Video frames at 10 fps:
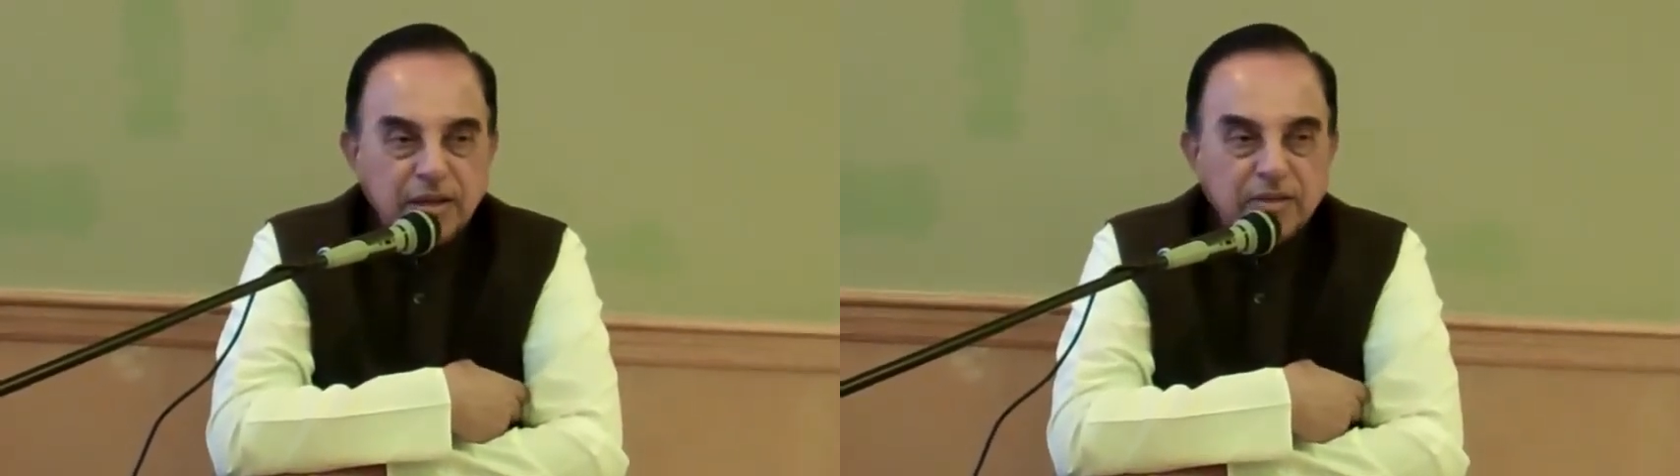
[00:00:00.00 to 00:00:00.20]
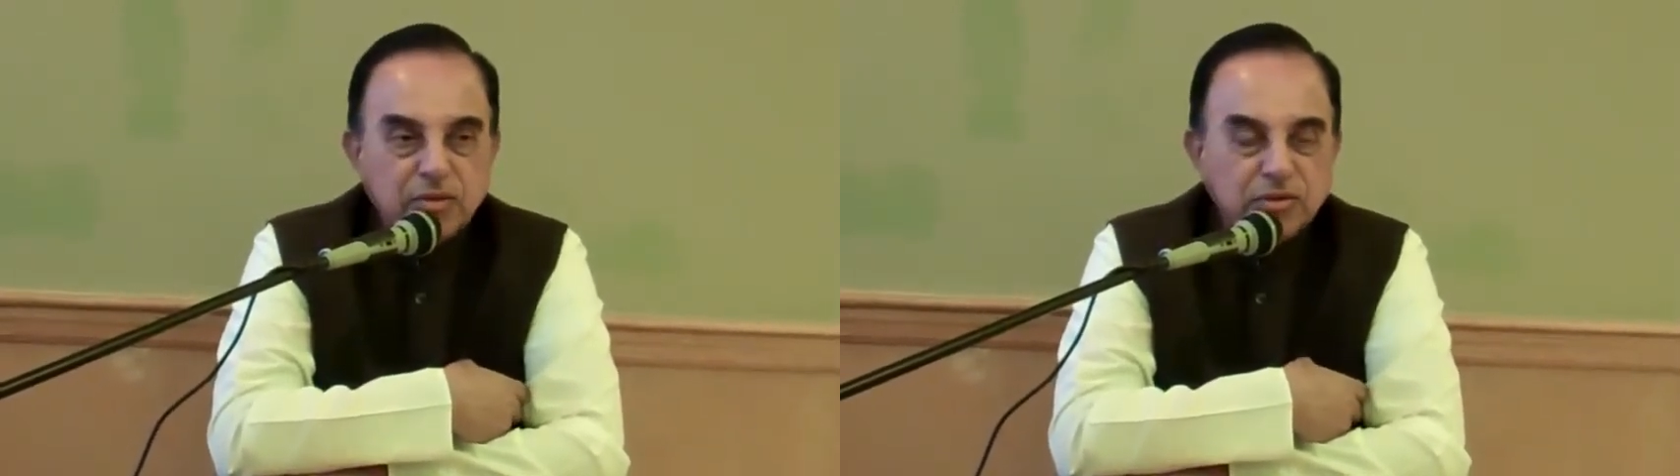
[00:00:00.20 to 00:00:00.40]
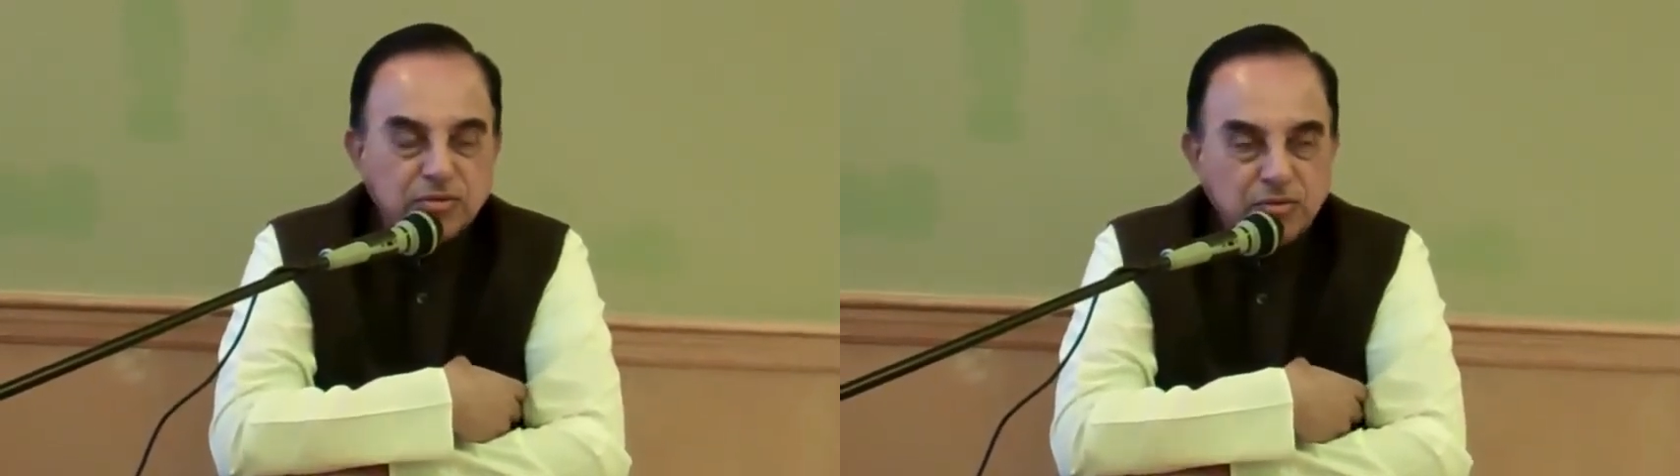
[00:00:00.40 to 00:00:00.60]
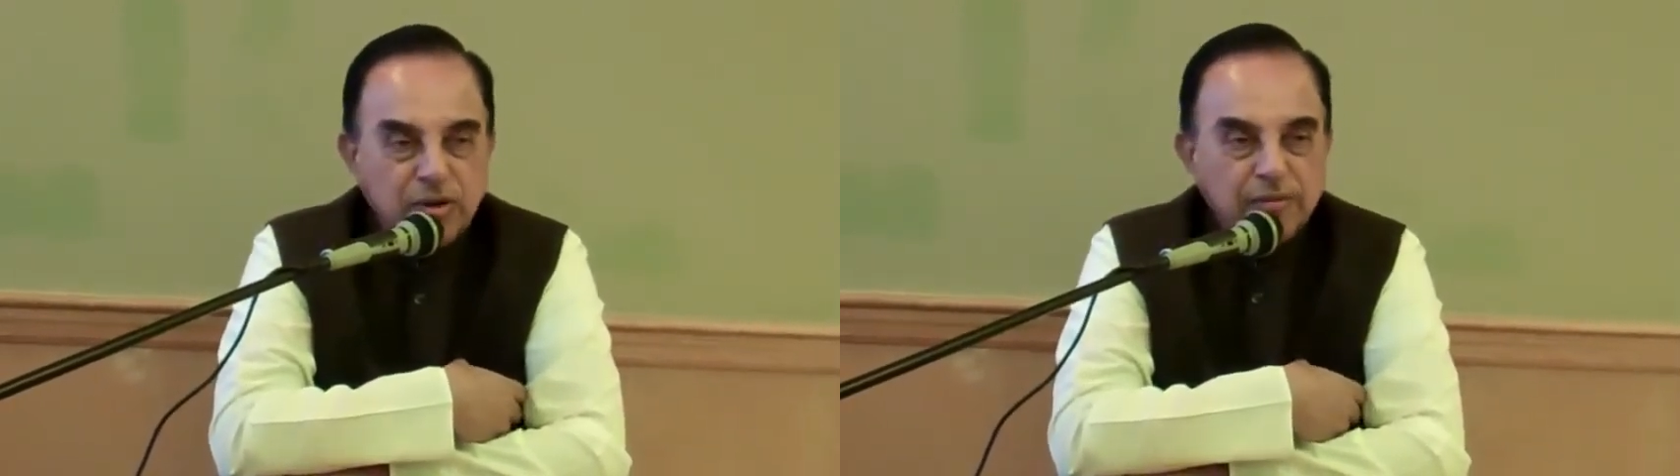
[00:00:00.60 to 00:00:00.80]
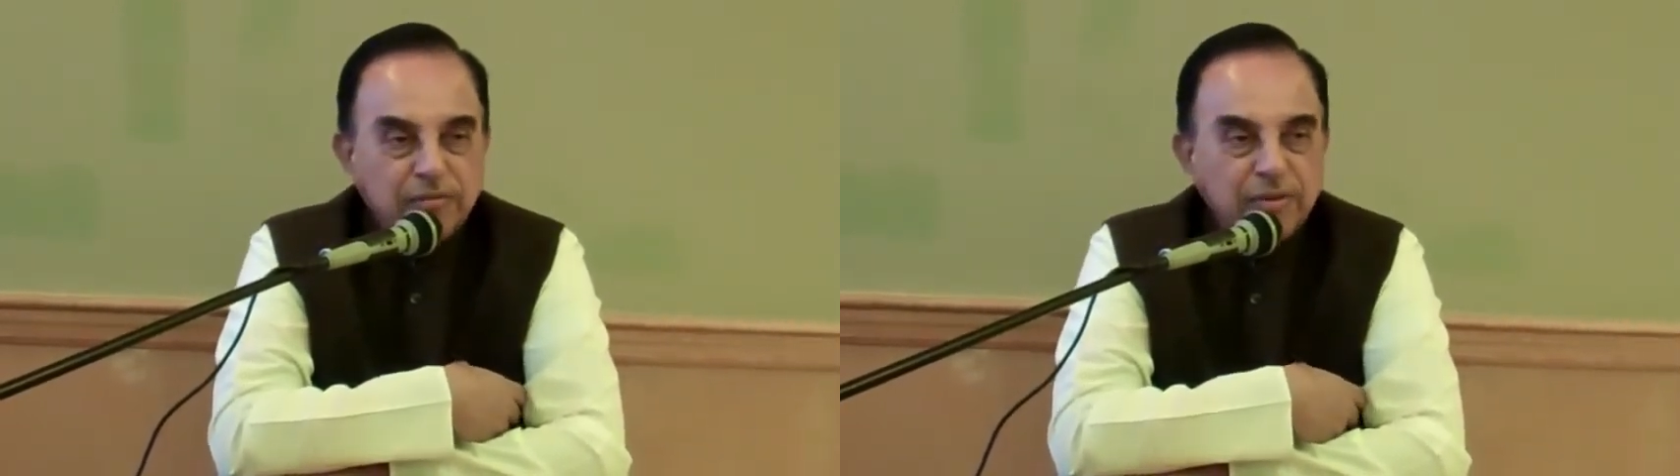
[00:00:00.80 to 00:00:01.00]
those
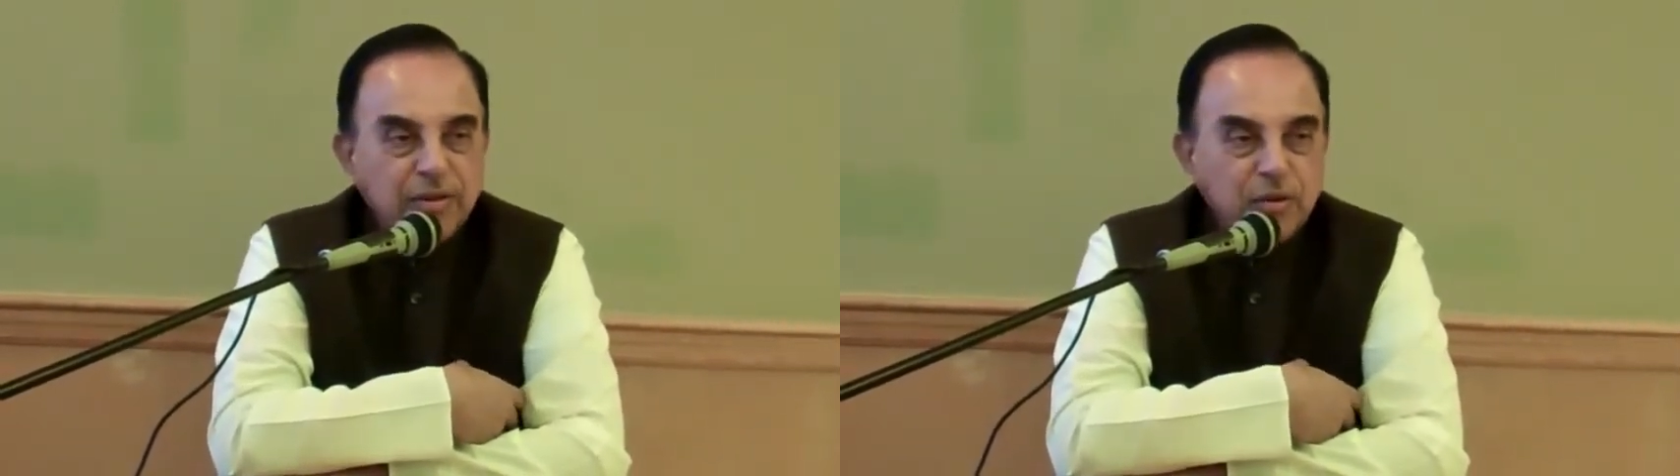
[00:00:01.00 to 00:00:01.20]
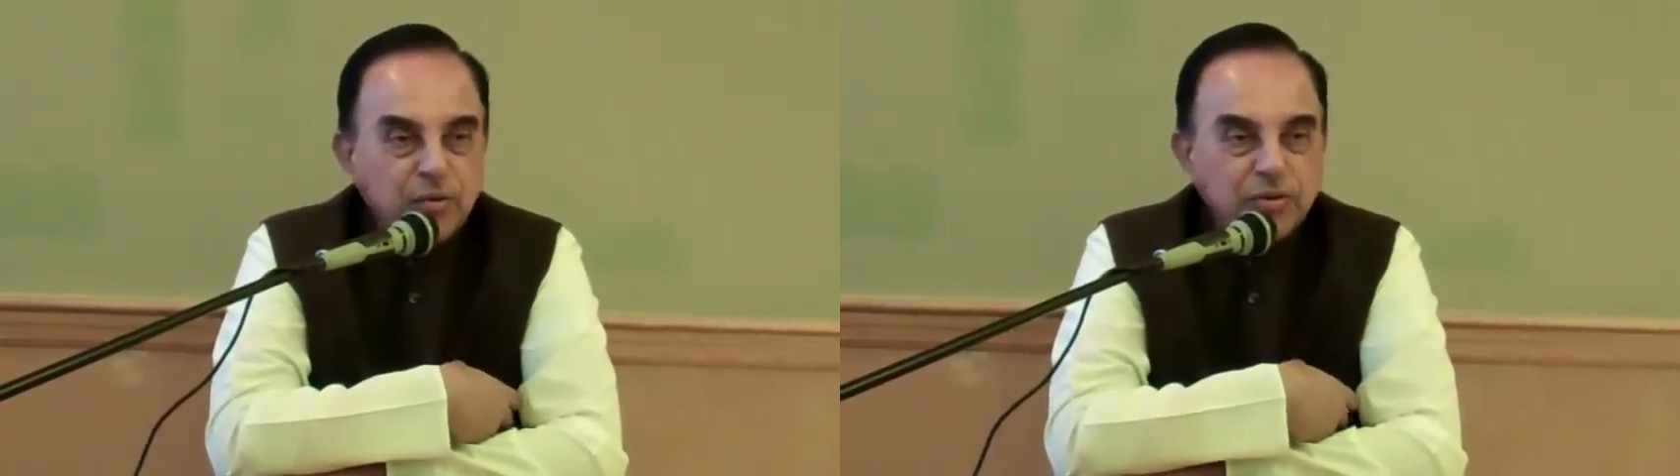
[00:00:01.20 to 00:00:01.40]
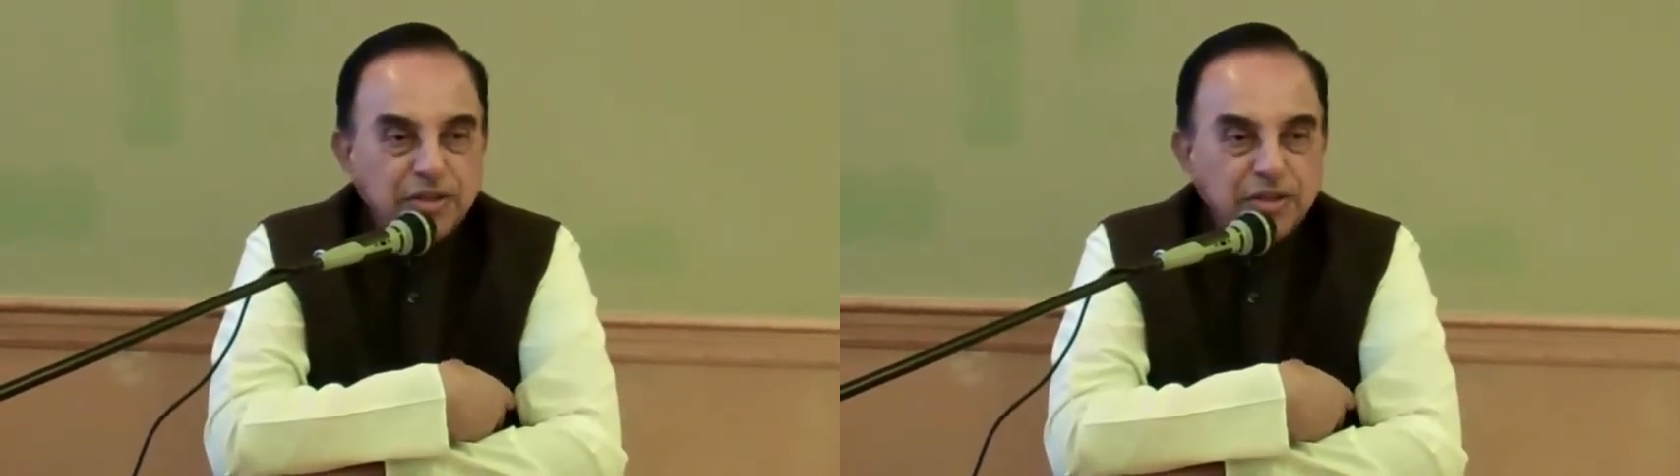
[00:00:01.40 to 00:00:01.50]
who